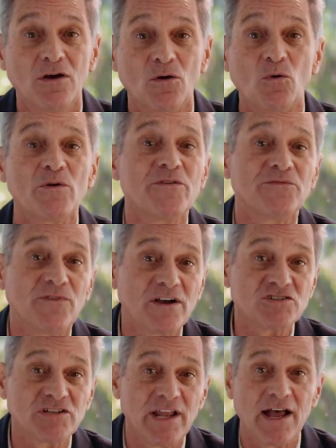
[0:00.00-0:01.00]
or the
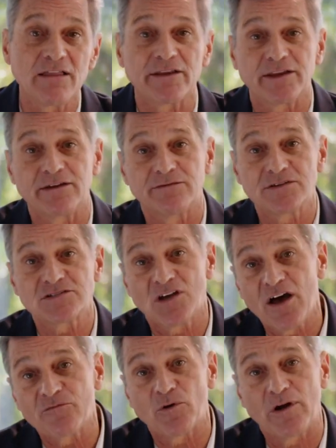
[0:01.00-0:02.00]
functionality of a
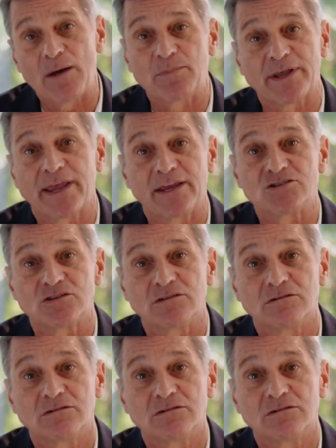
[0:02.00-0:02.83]
software application.